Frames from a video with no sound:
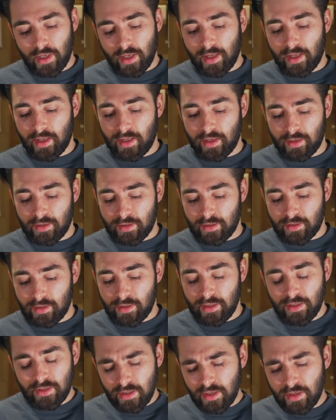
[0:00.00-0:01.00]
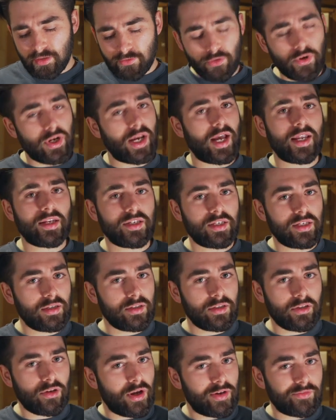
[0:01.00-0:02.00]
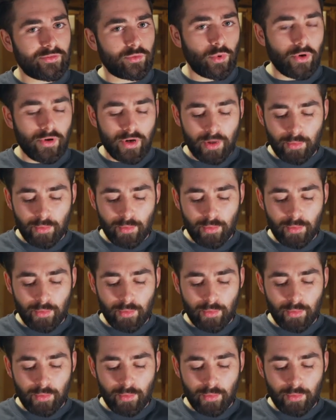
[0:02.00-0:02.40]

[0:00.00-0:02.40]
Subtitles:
And it's very handy. You don't have to worry